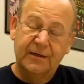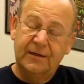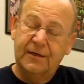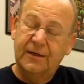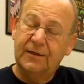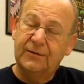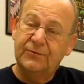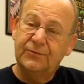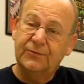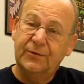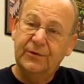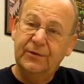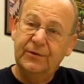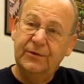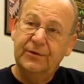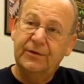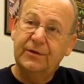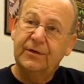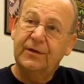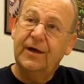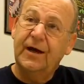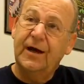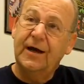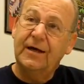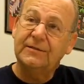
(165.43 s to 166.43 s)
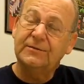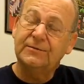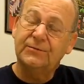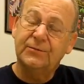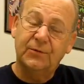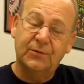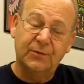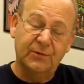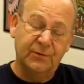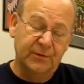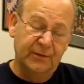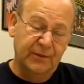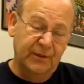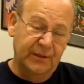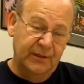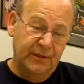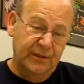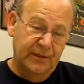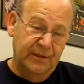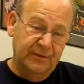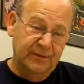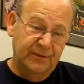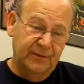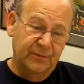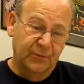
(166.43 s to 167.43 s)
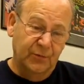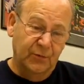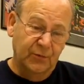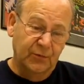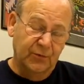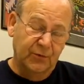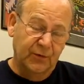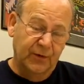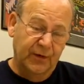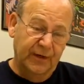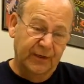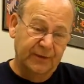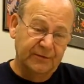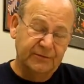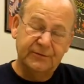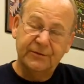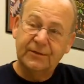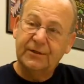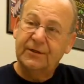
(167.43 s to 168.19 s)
country to gospel to bluegrass